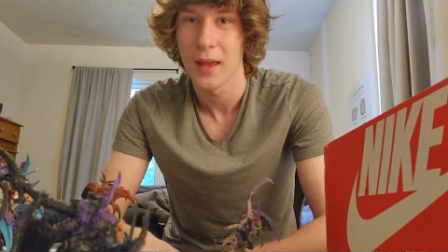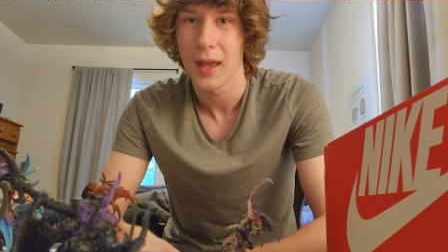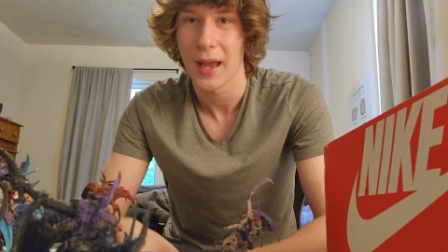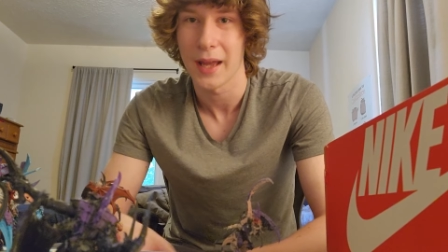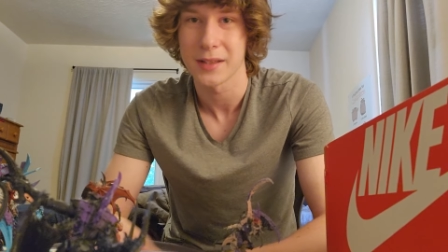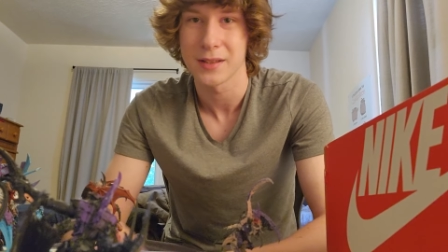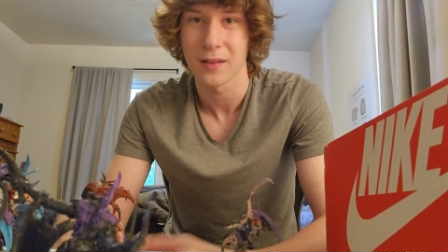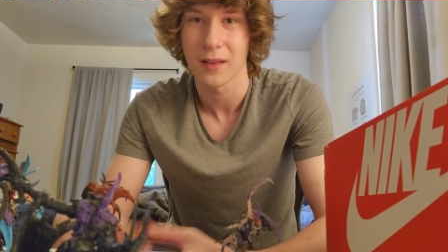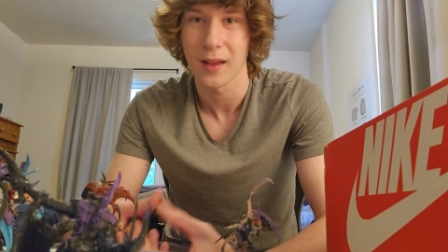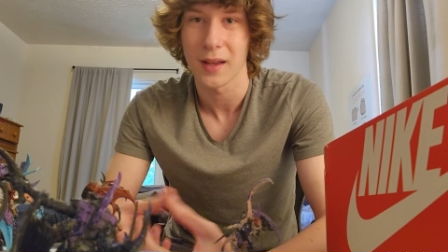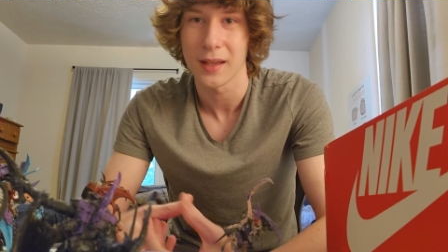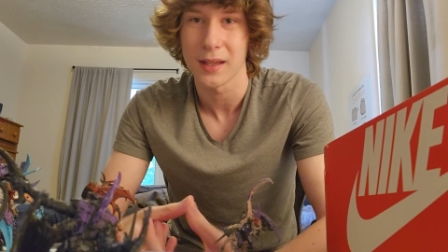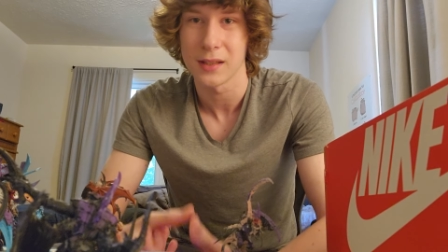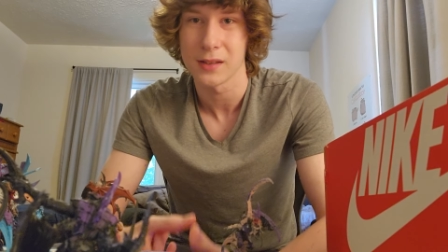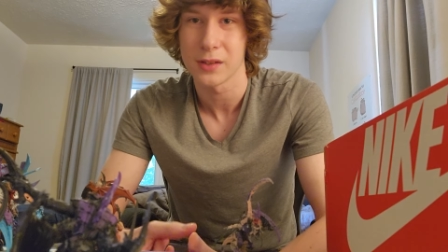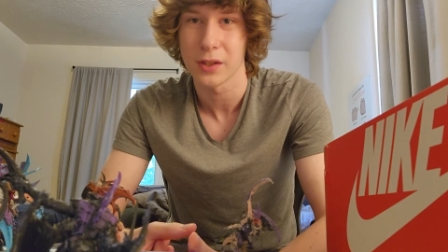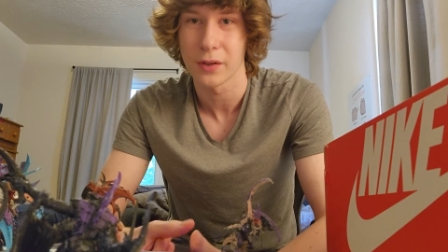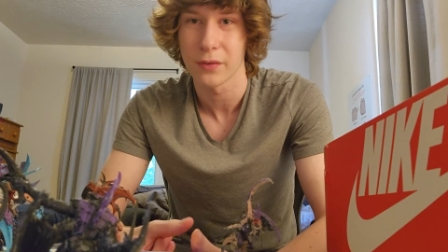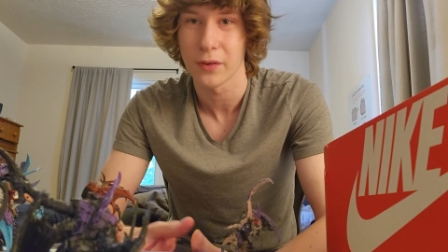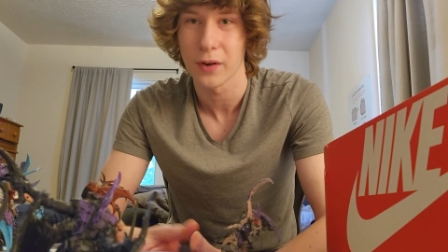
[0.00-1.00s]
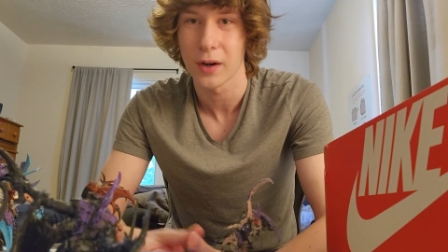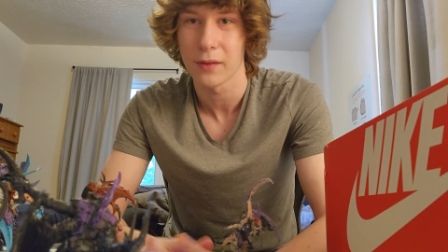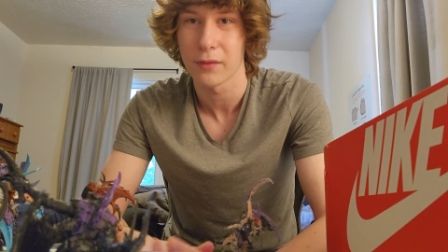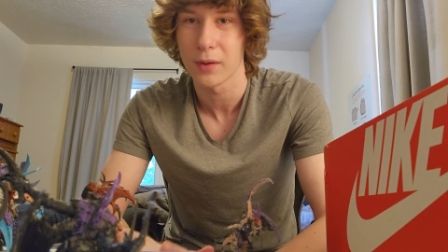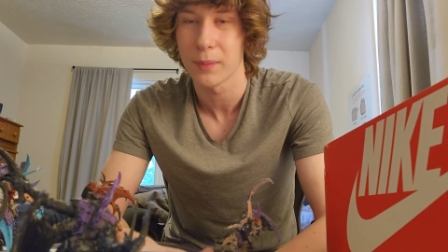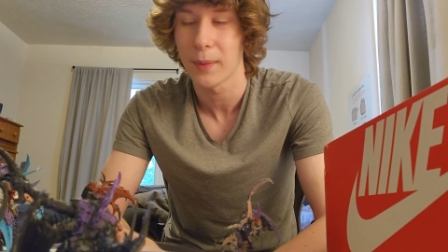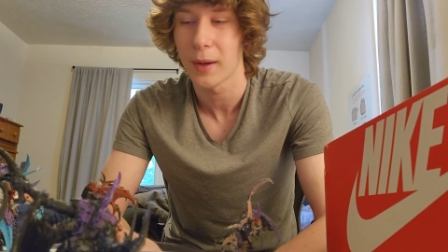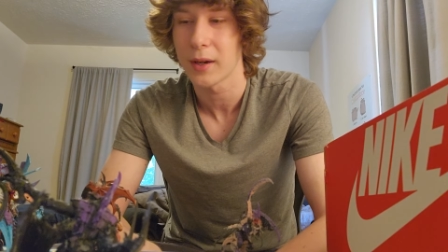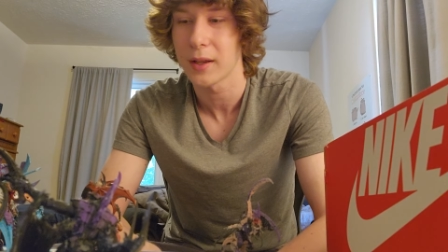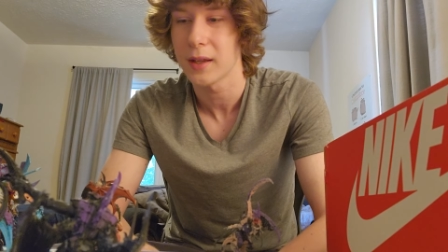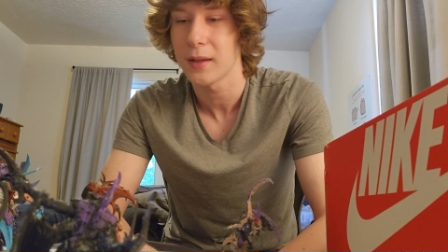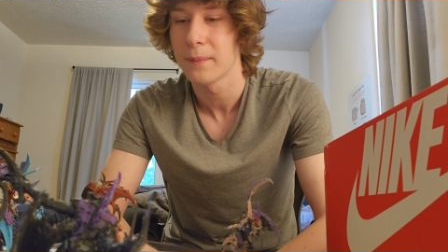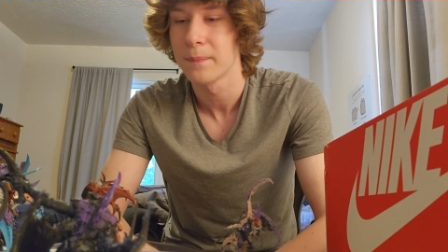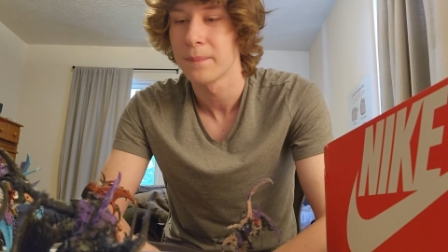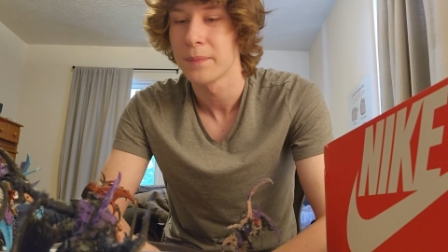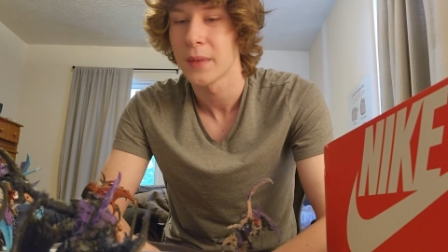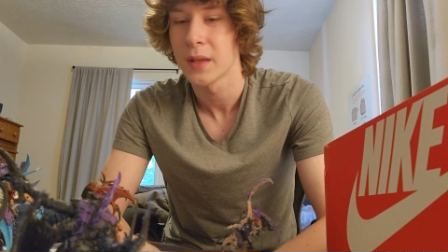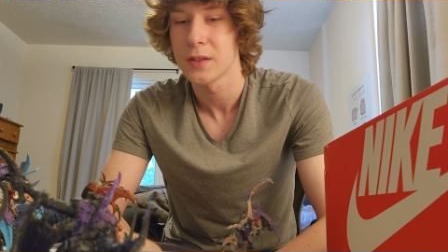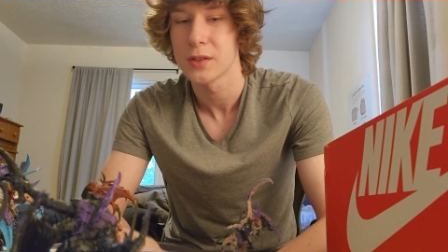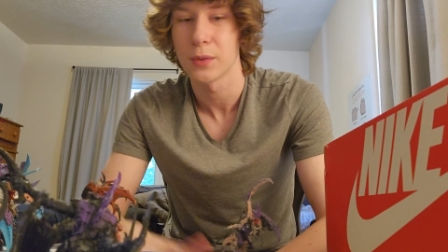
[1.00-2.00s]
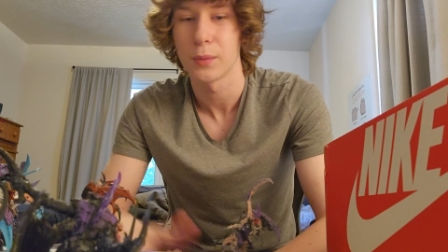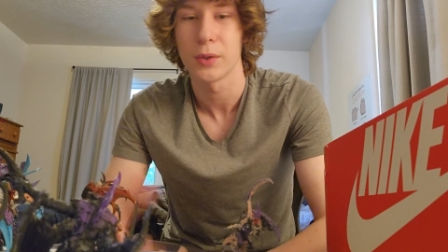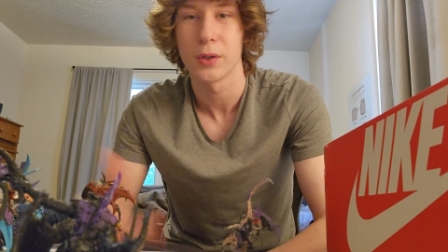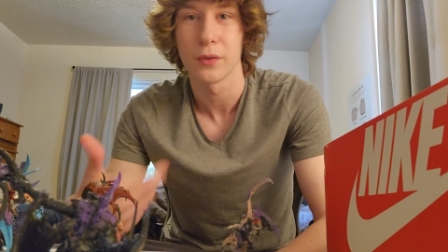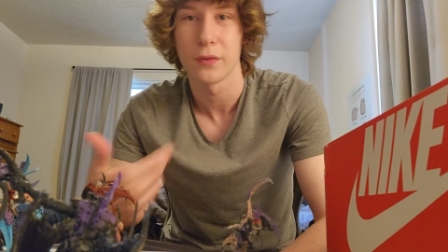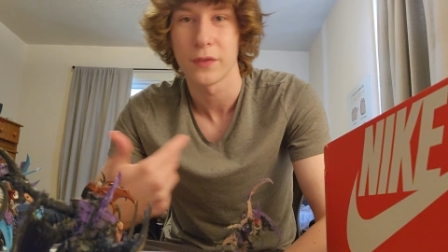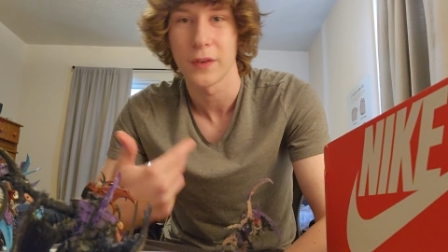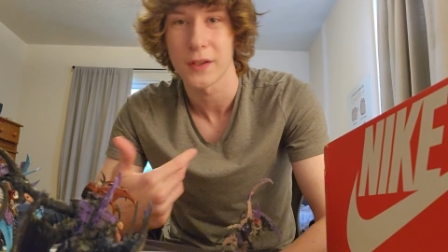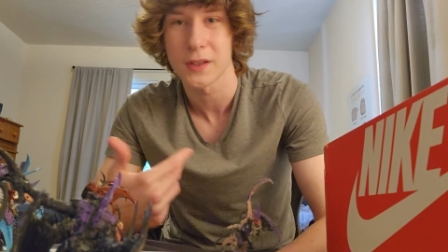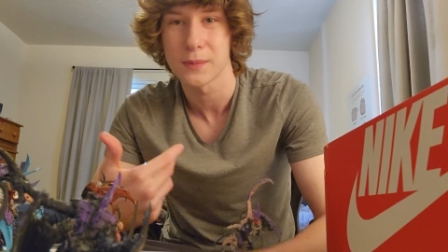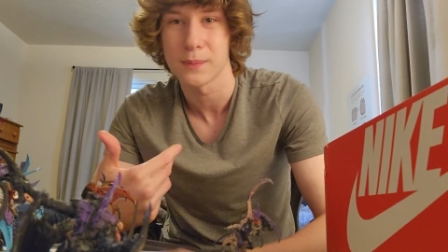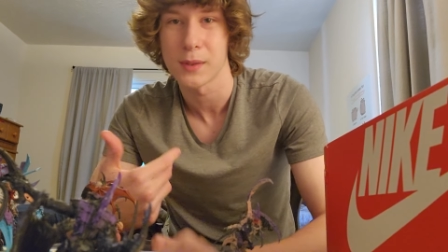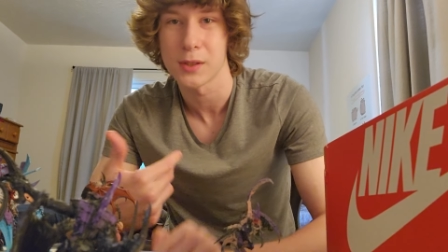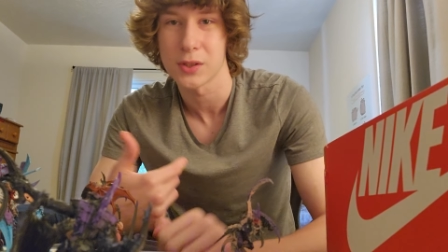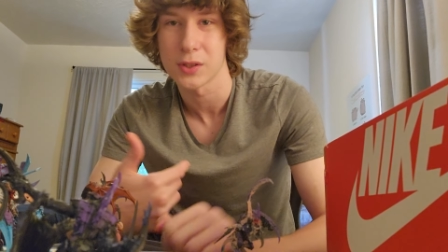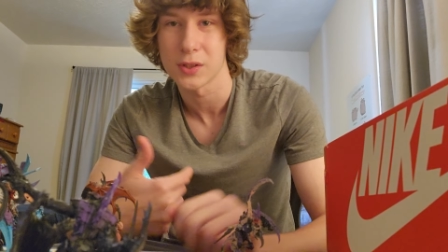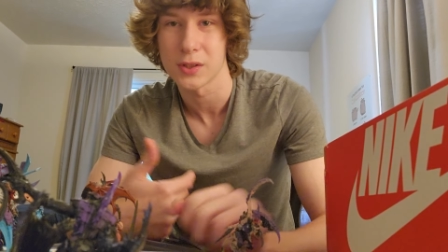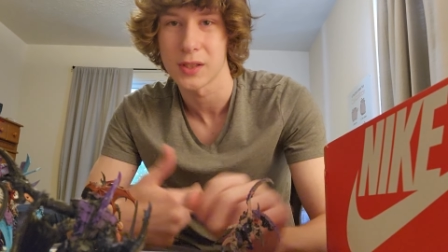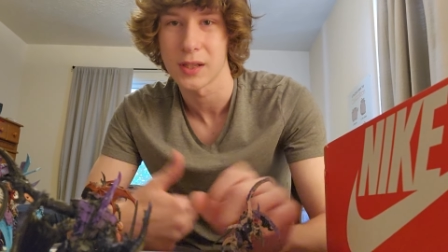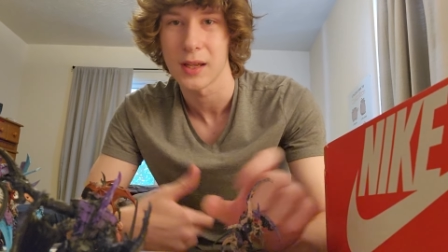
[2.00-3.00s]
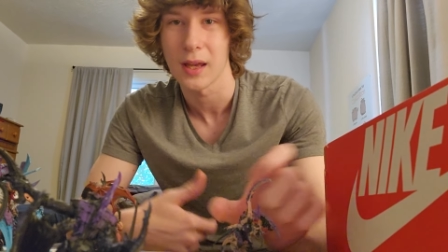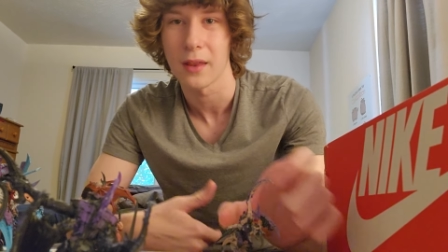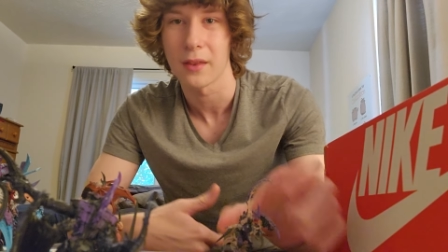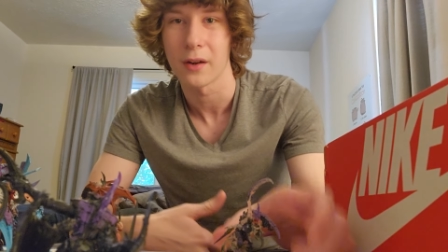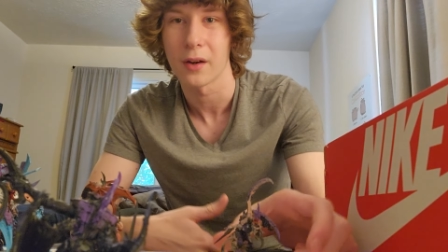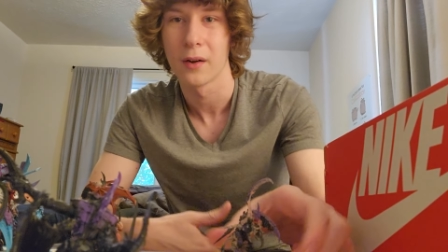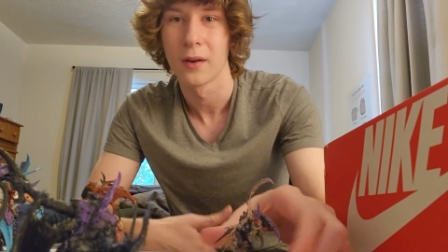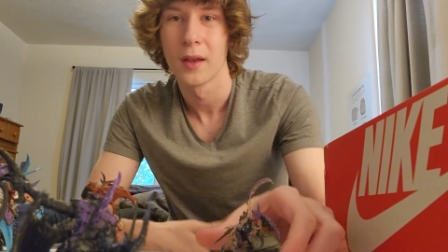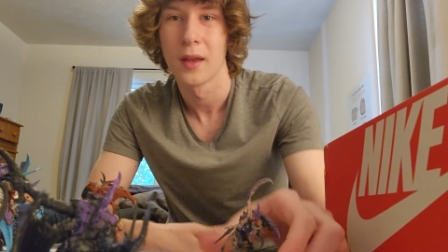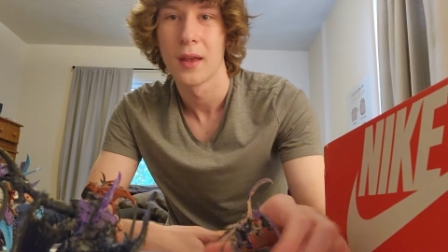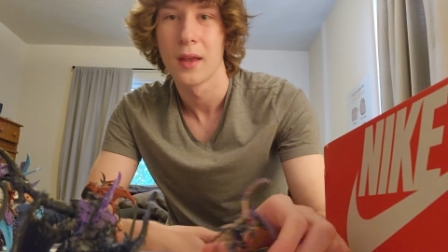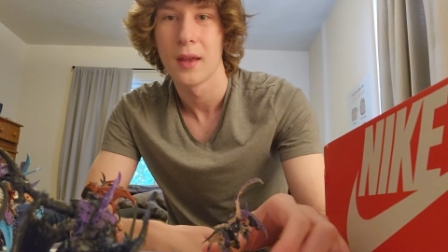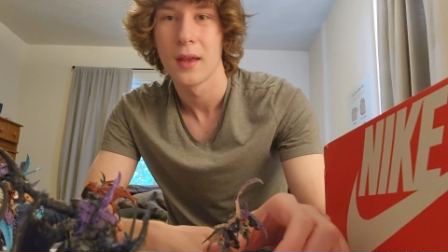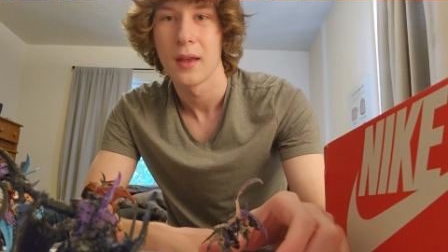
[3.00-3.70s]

And it's a lot easier for everybody. So we do fixed missions together.